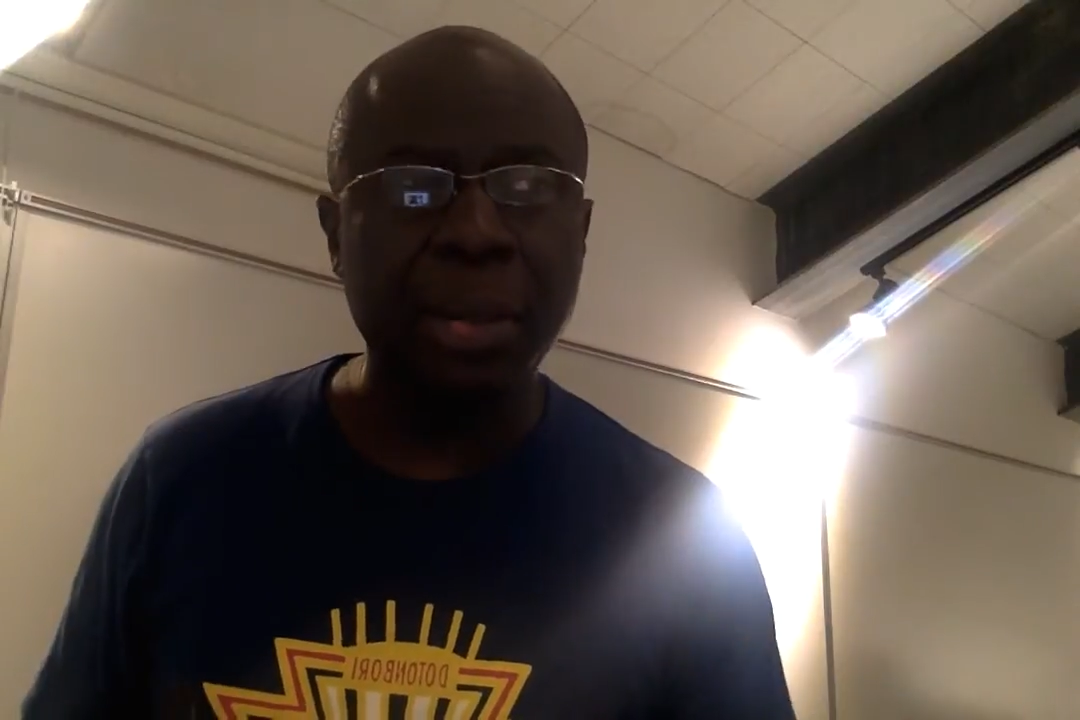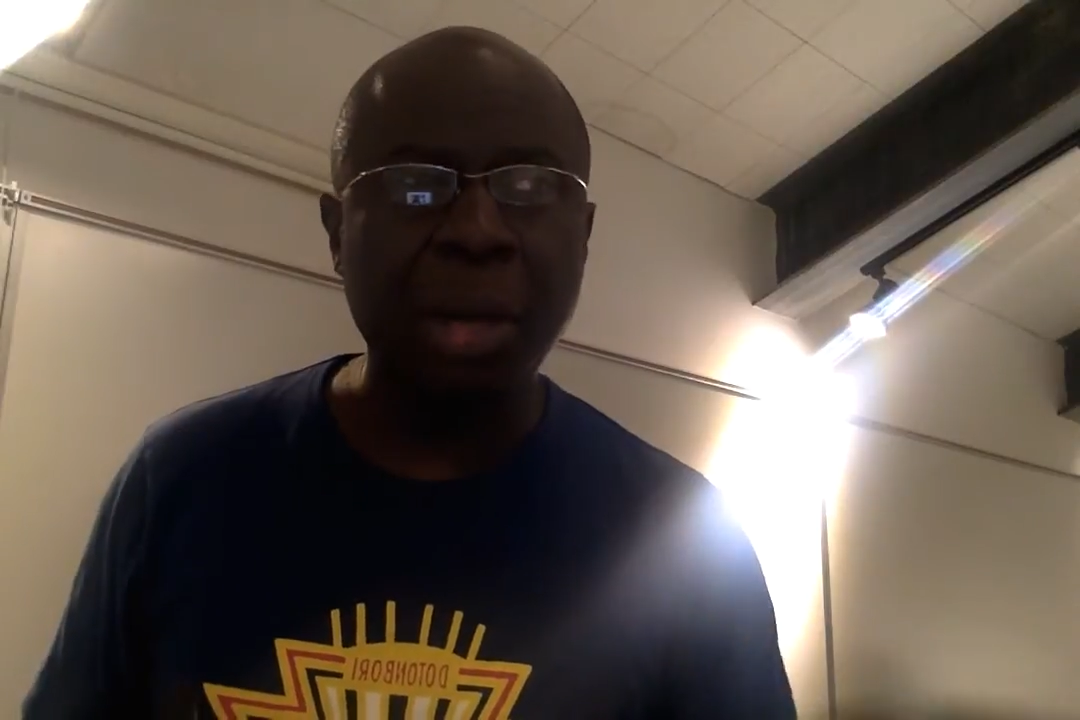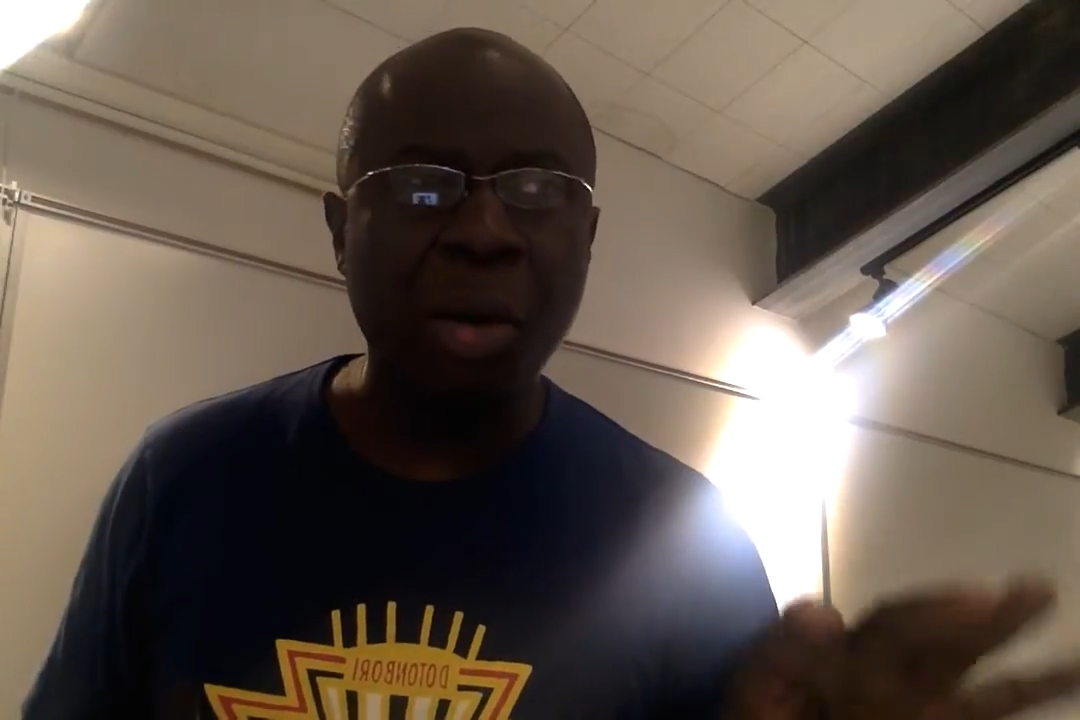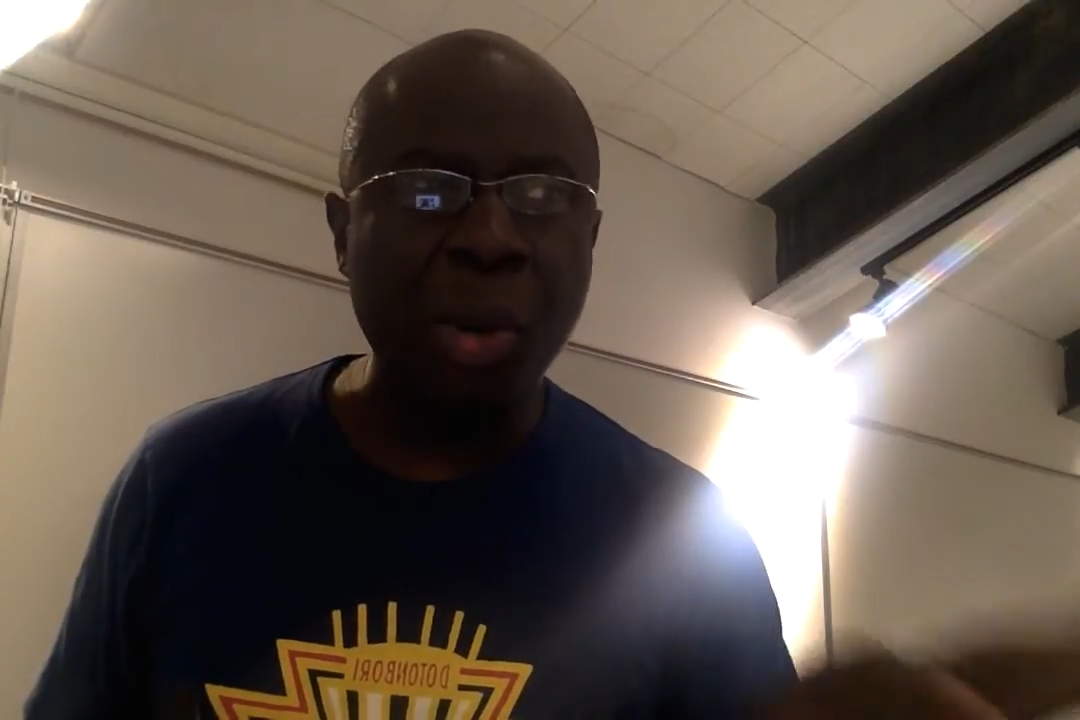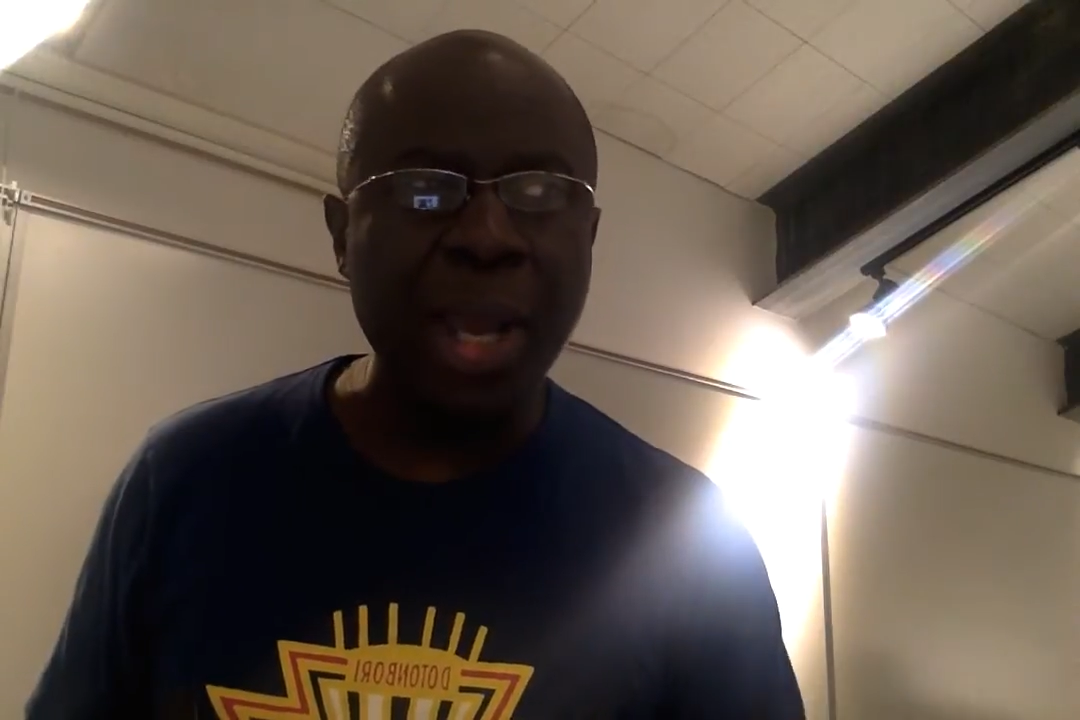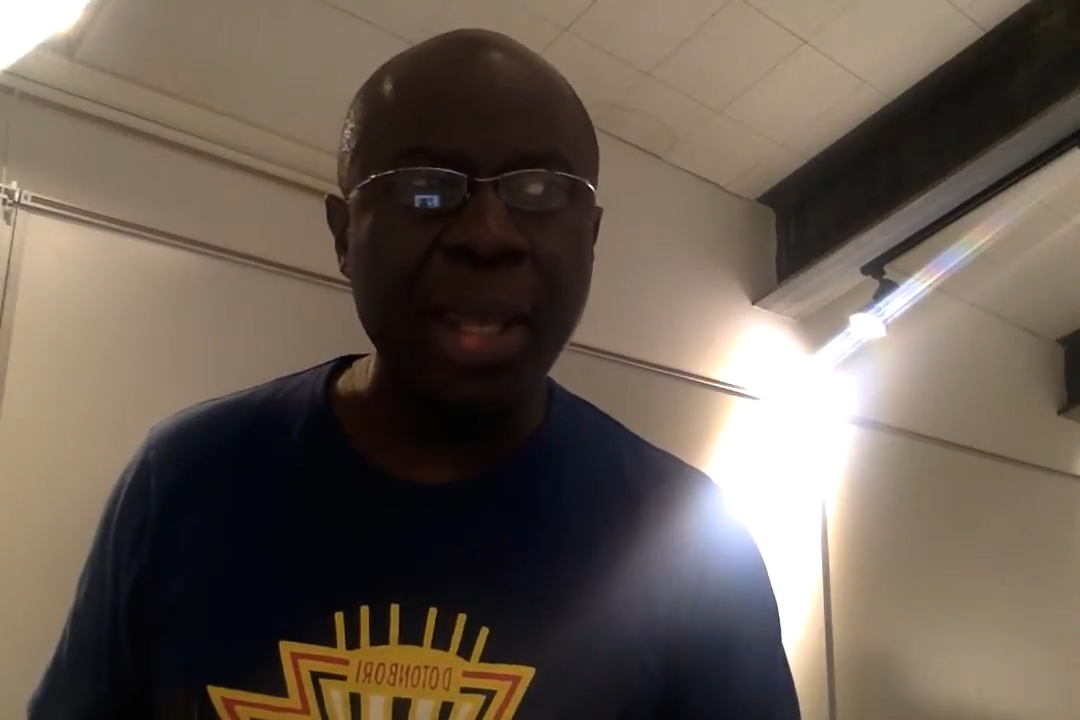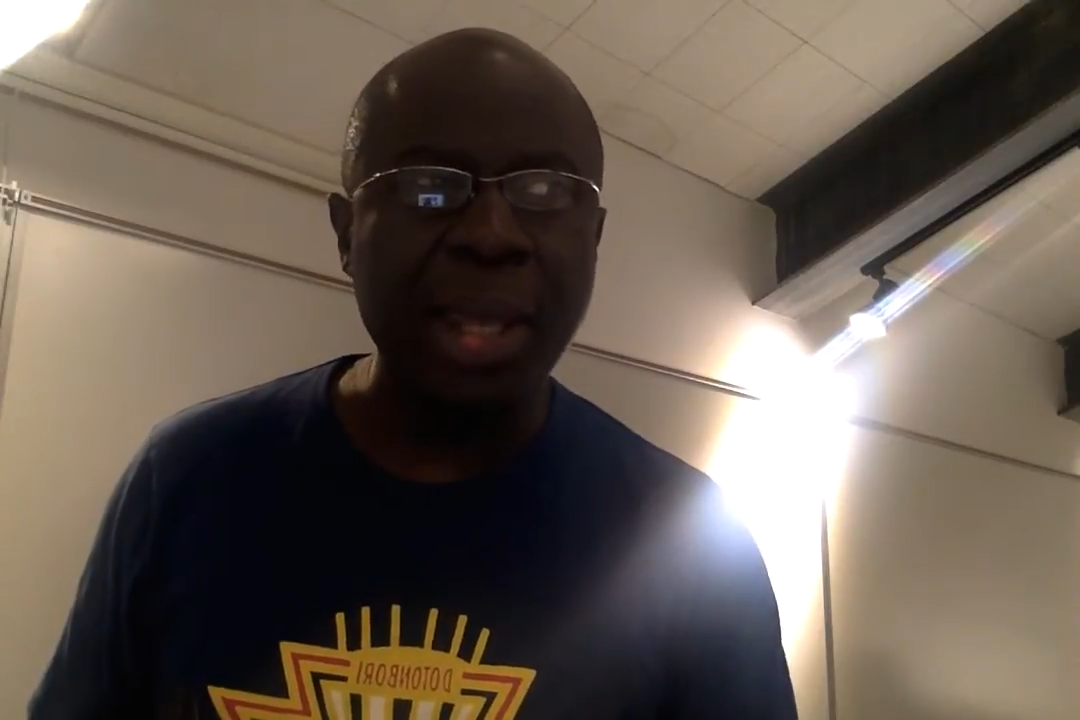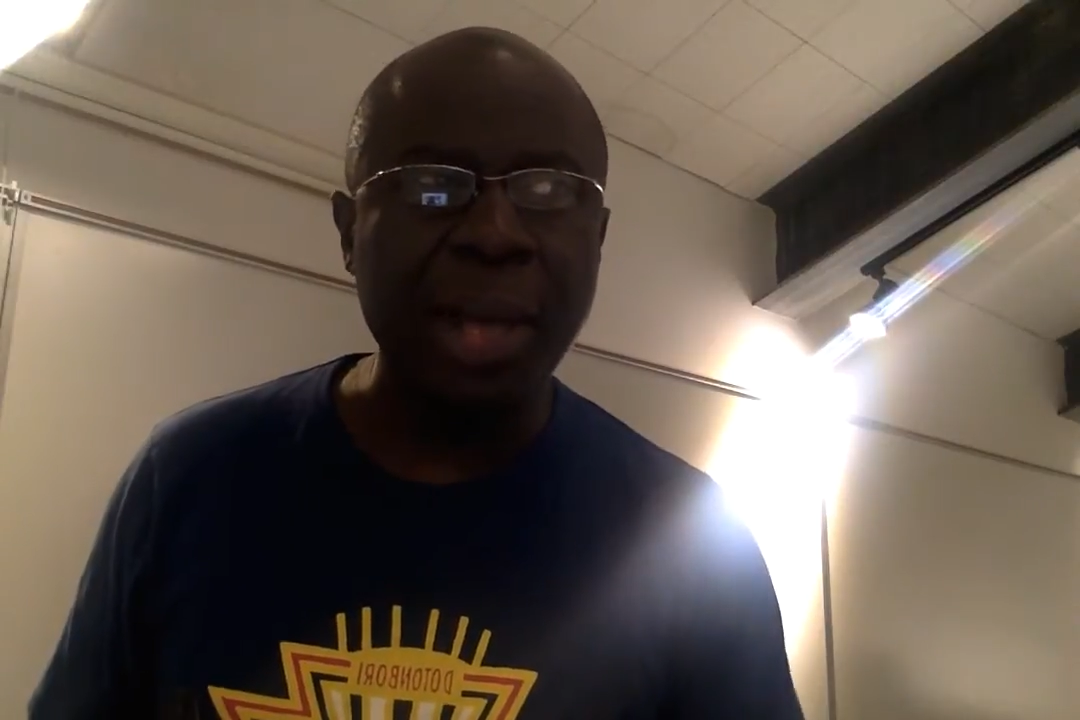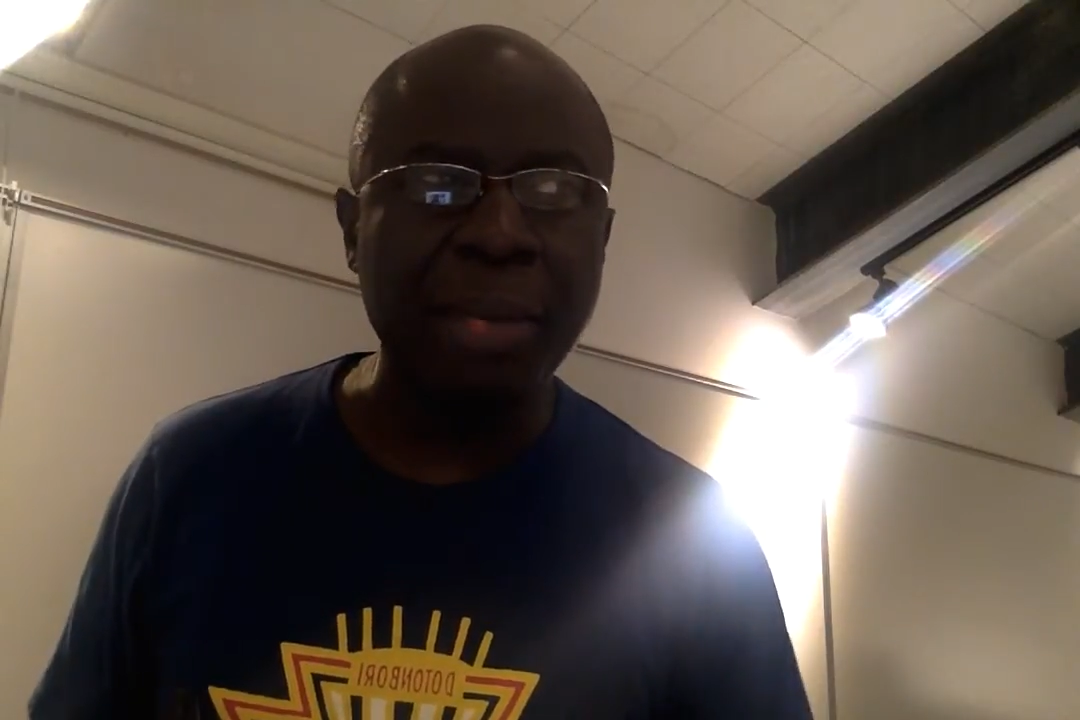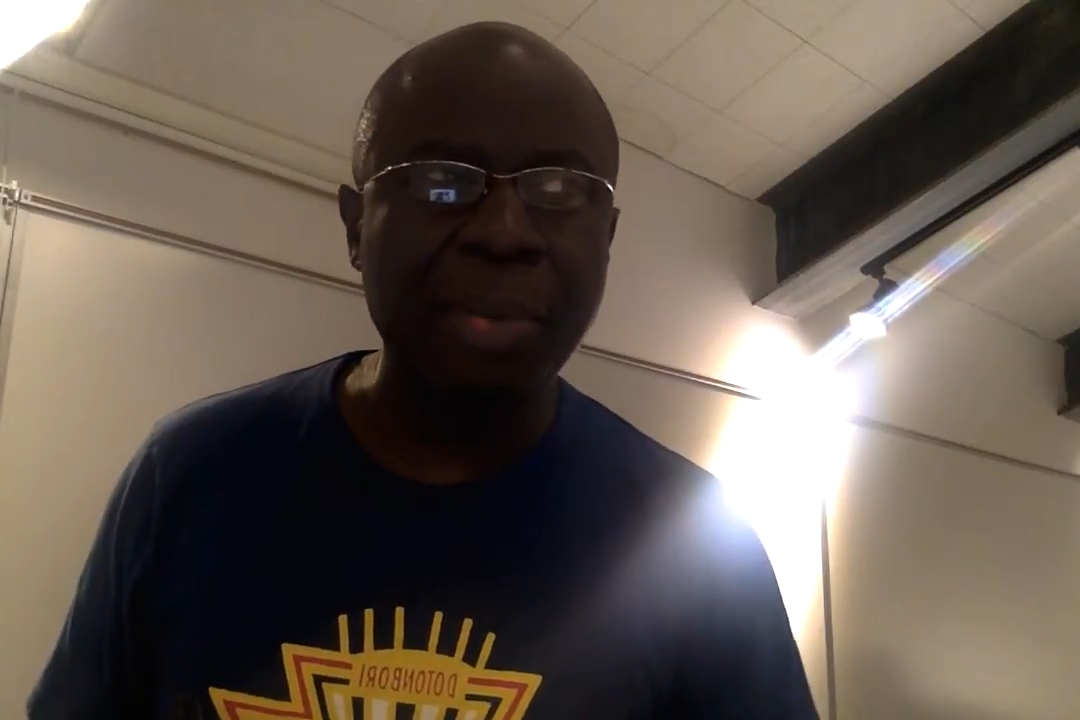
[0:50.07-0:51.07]
a way
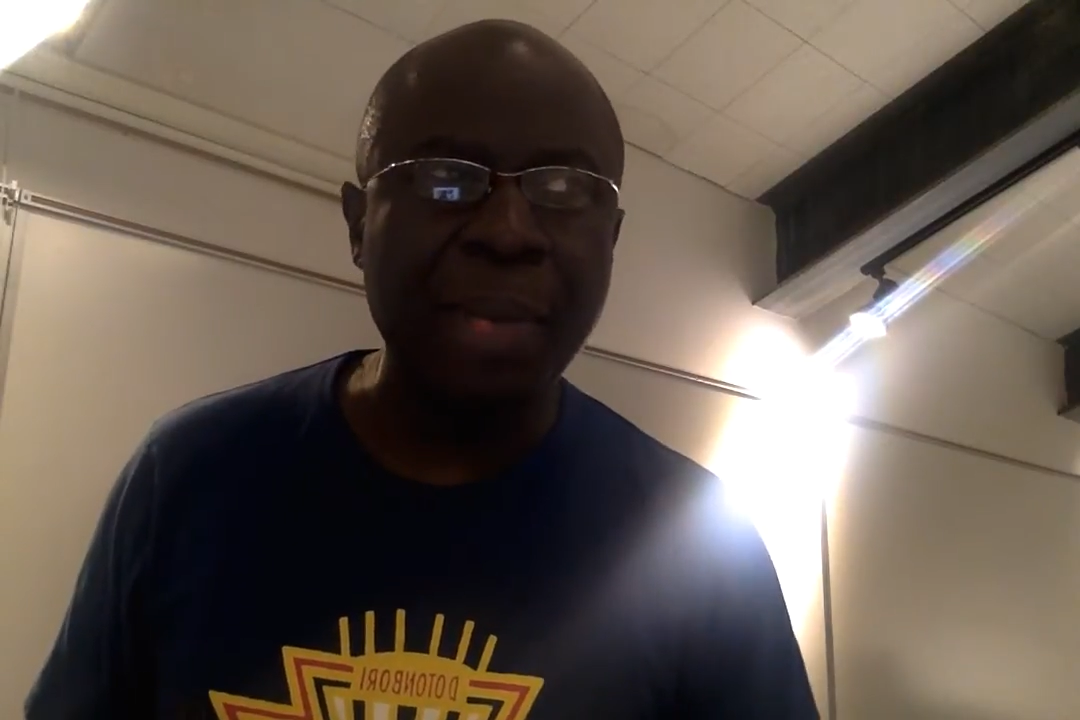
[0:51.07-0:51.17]
that